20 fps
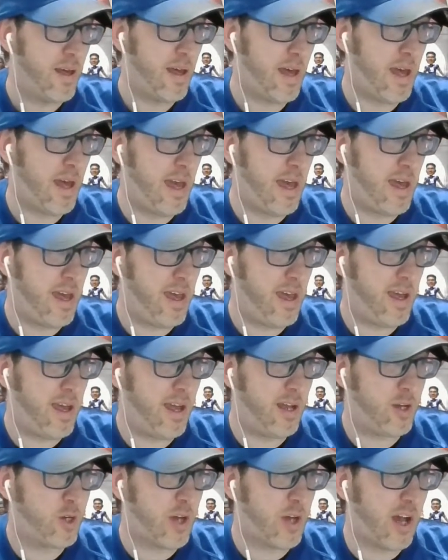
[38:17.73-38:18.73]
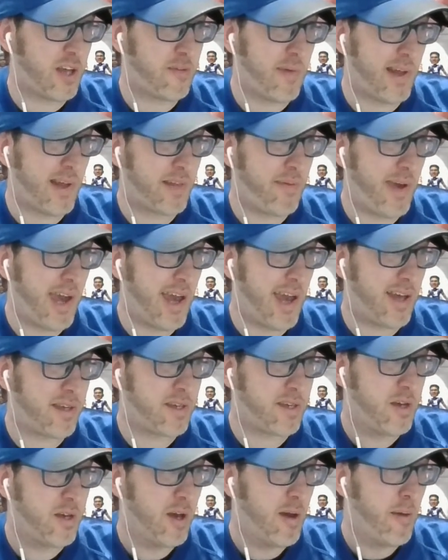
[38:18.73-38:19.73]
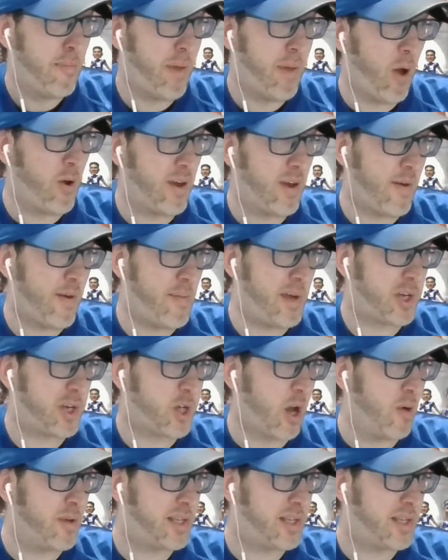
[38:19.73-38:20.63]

And Josh about to pass. But we have a Mitch going